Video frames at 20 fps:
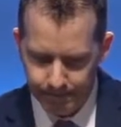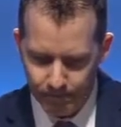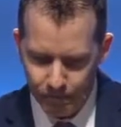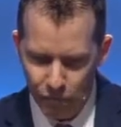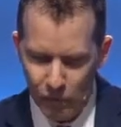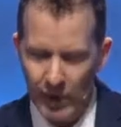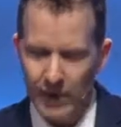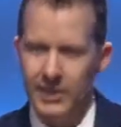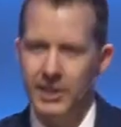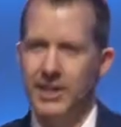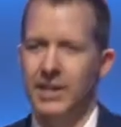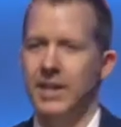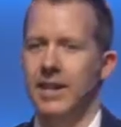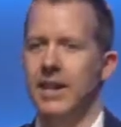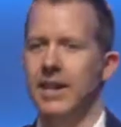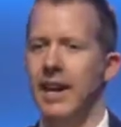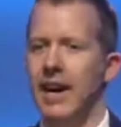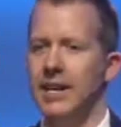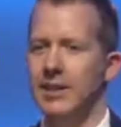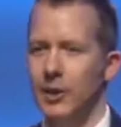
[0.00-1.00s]
Listen,
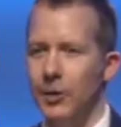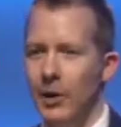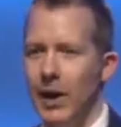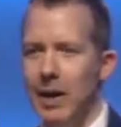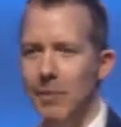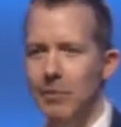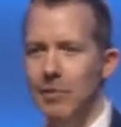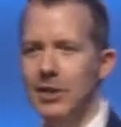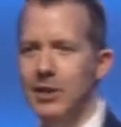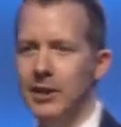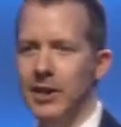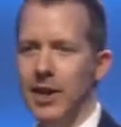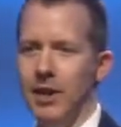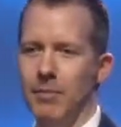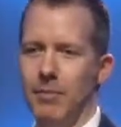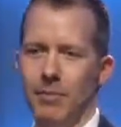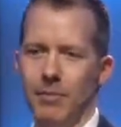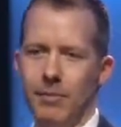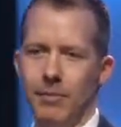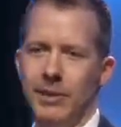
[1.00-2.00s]
as I wrap this
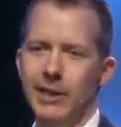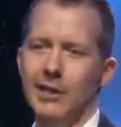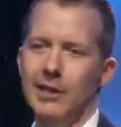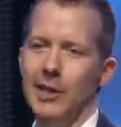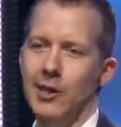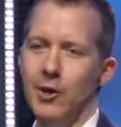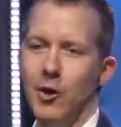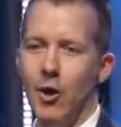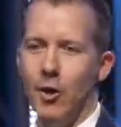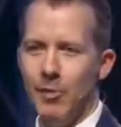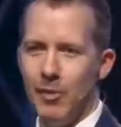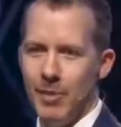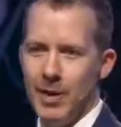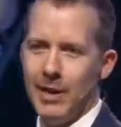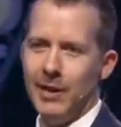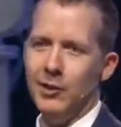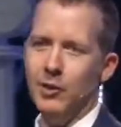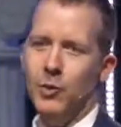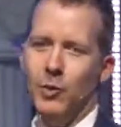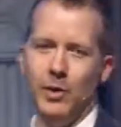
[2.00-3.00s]
up, because I know I'm about
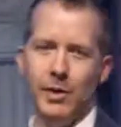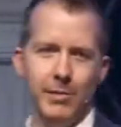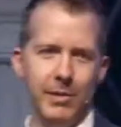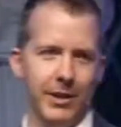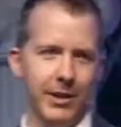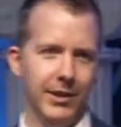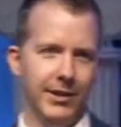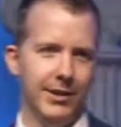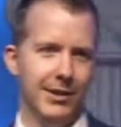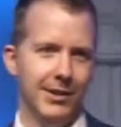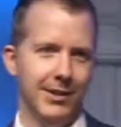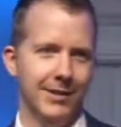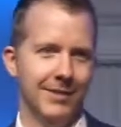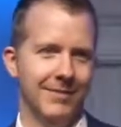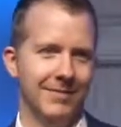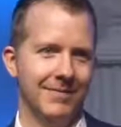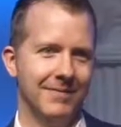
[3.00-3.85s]
at 20 minutes,